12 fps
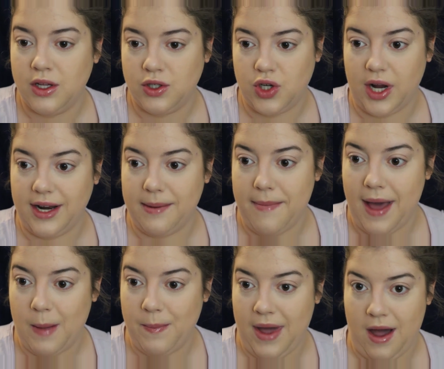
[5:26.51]
Try to
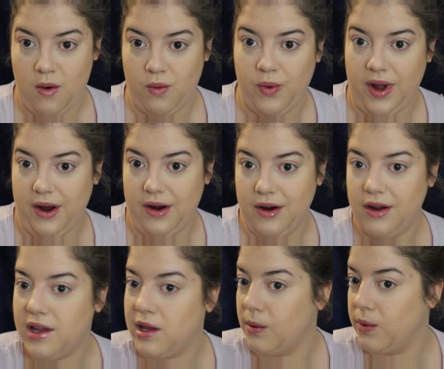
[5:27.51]
map out where
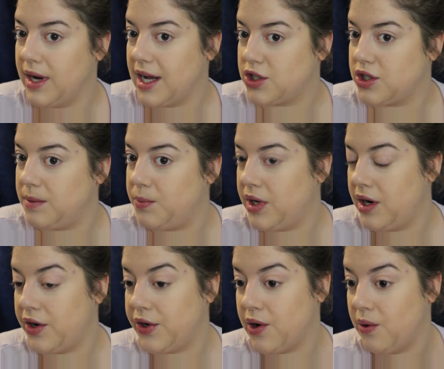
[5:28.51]
you would actually put it
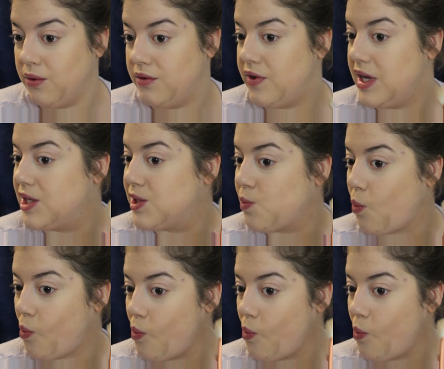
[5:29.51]
on your own face.